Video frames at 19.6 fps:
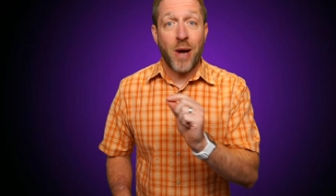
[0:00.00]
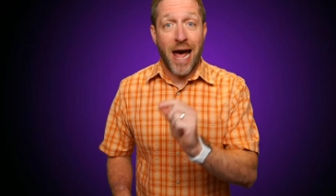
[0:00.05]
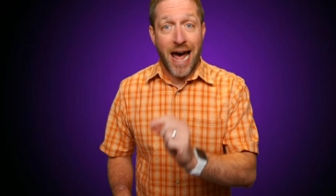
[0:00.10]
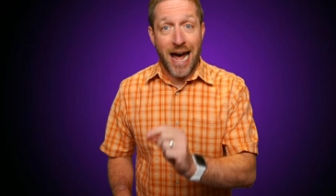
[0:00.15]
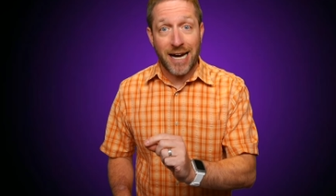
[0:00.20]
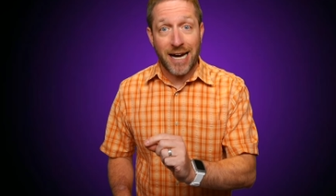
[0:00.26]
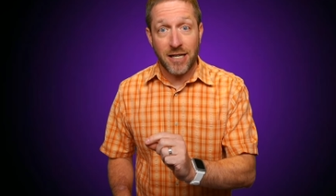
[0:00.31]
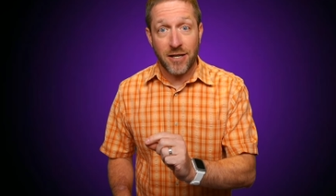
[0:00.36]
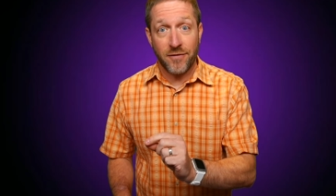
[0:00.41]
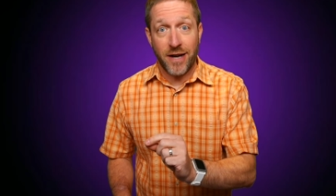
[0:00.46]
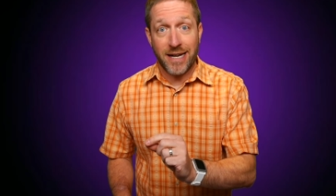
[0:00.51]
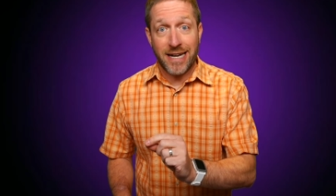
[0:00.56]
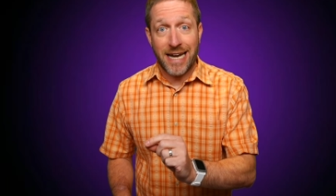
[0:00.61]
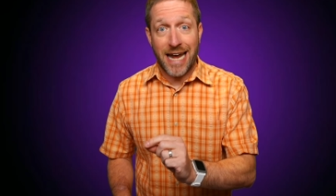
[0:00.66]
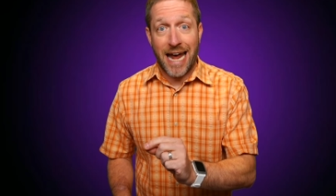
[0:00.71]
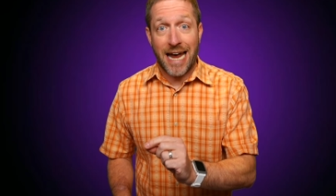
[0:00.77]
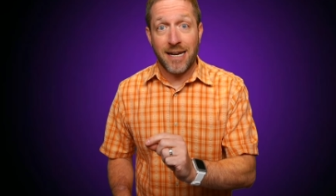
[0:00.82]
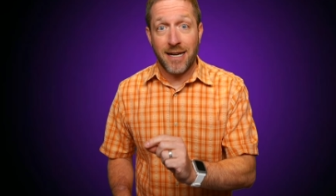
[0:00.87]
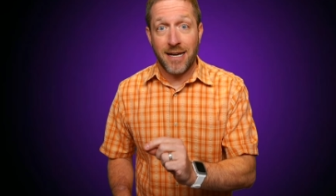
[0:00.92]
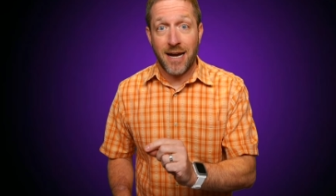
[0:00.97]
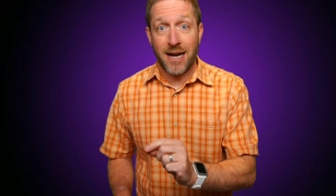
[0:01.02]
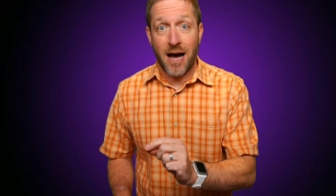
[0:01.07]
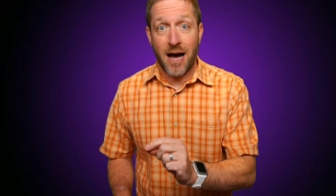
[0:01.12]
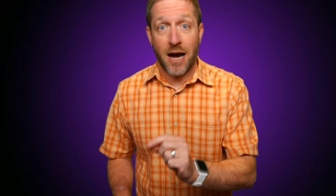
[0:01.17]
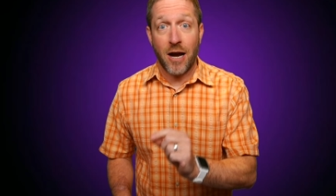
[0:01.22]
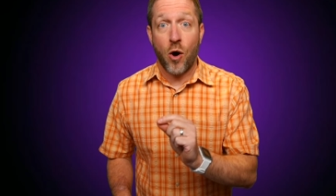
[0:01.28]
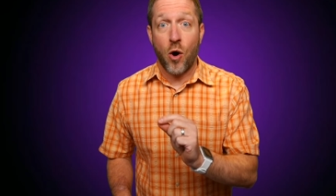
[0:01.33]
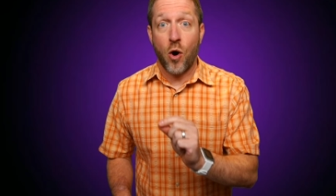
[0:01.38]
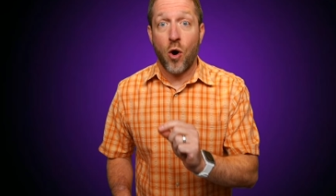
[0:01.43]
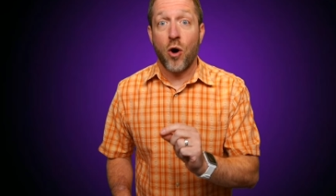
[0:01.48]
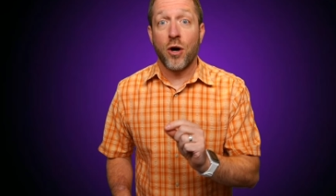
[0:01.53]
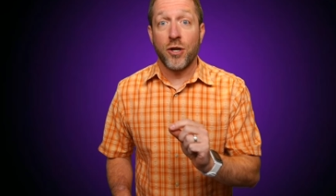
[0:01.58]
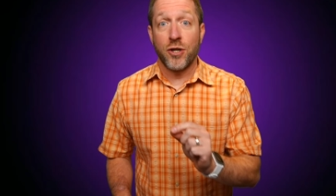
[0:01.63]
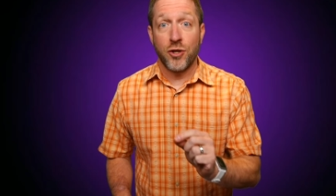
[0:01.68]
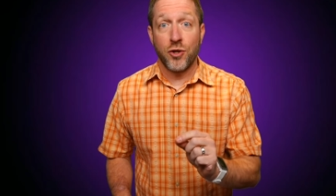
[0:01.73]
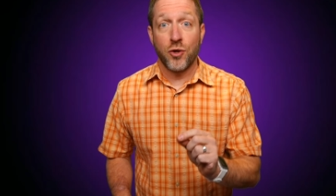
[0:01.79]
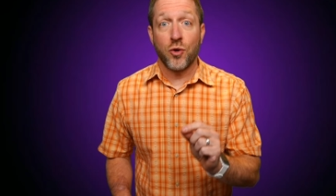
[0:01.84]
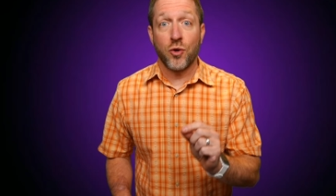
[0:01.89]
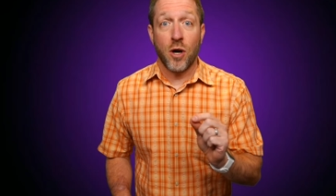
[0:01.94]
activate NDI on
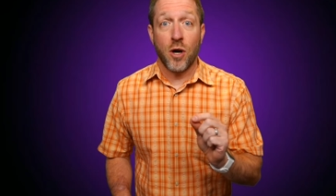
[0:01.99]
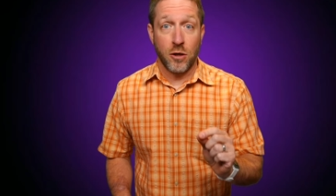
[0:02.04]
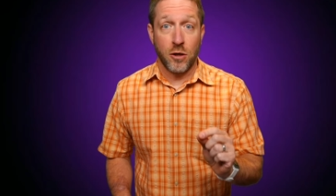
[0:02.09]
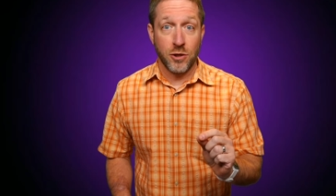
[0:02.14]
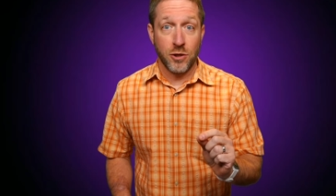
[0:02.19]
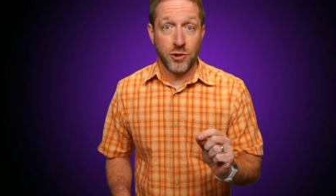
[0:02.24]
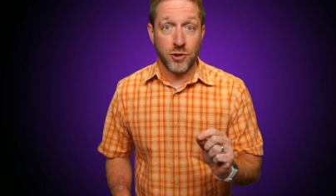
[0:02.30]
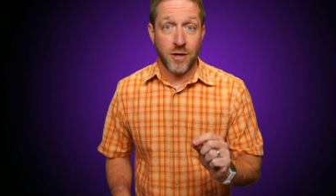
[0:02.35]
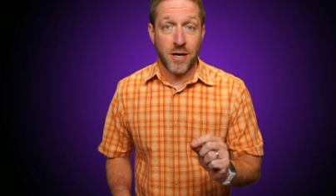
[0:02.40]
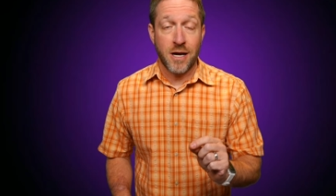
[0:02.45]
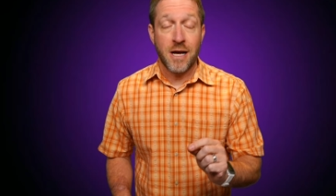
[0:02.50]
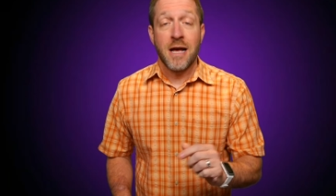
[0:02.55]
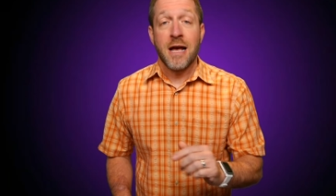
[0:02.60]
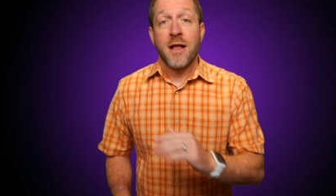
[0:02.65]
your Ultra,